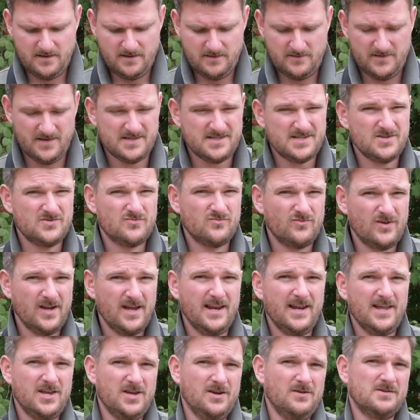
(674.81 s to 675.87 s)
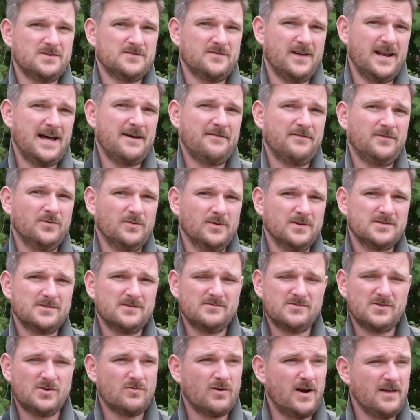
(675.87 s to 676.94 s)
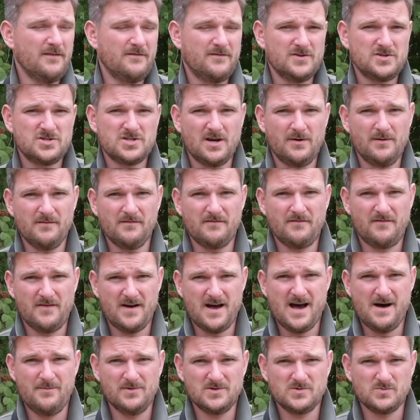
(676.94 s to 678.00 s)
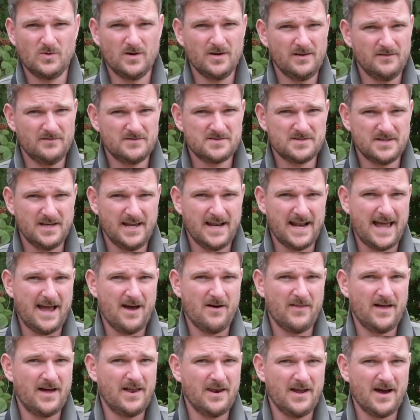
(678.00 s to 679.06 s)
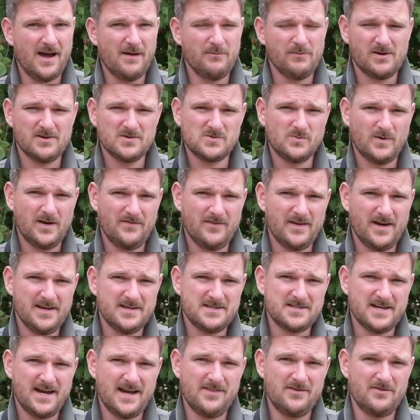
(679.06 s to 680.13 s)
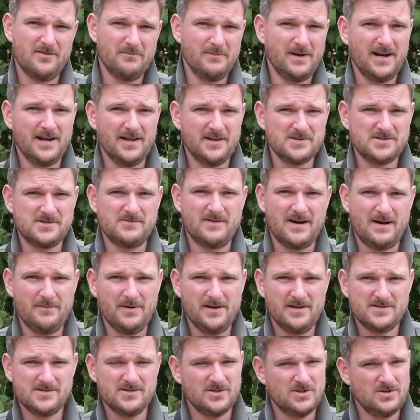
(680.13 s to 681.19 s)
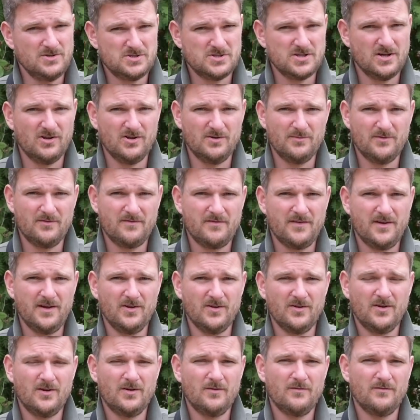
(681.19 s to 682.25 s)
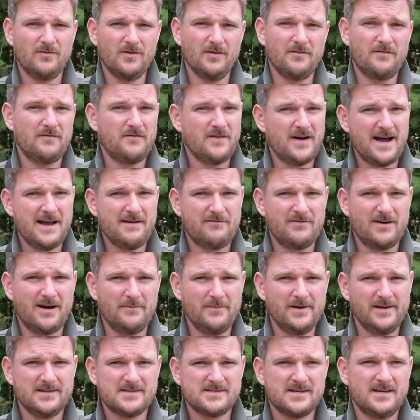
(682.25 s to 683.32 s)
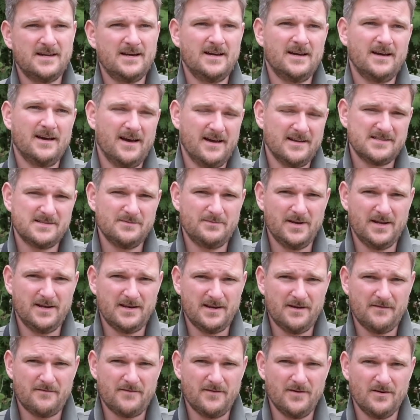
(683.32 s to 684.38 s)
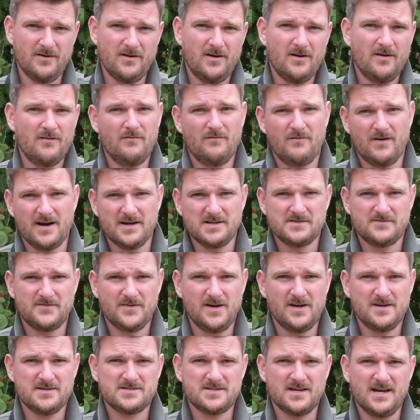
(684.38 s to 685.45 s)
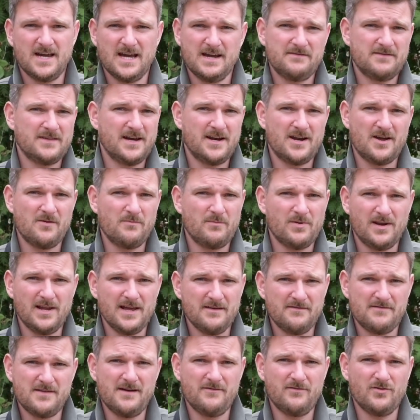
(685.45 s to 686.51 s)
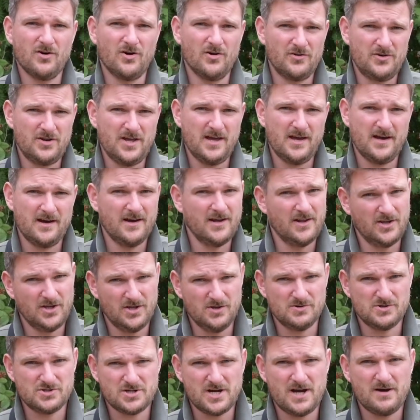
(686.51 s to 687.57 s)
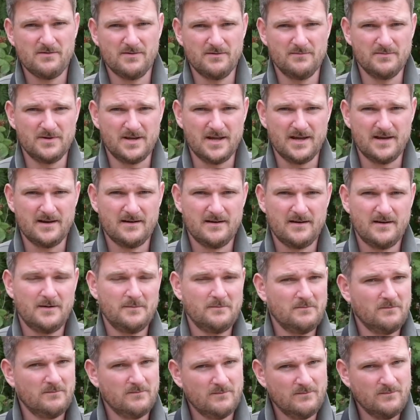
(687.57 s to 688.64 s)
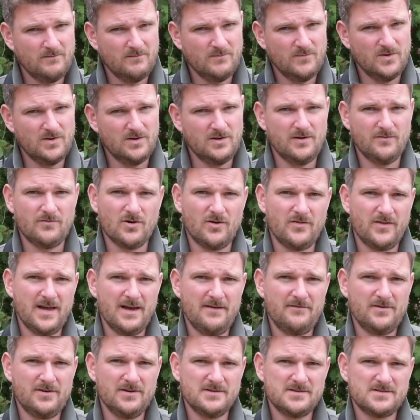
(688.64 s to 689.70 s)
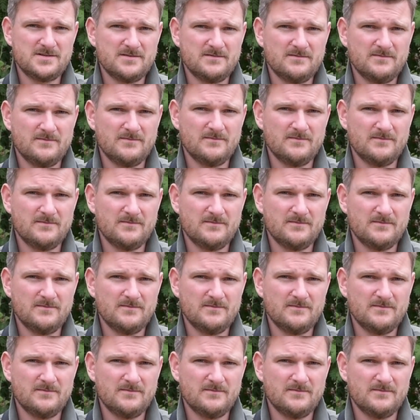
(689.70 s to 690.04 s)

This is really useful afterwards. It's great for showing farmers what you've seen out that night, because when they say there are millions of rabbits and you show them a field full of 5 rabbits, it's a bit different. Vice versa, if they don't believe they've got deer and you show them deer, you've got the evidence.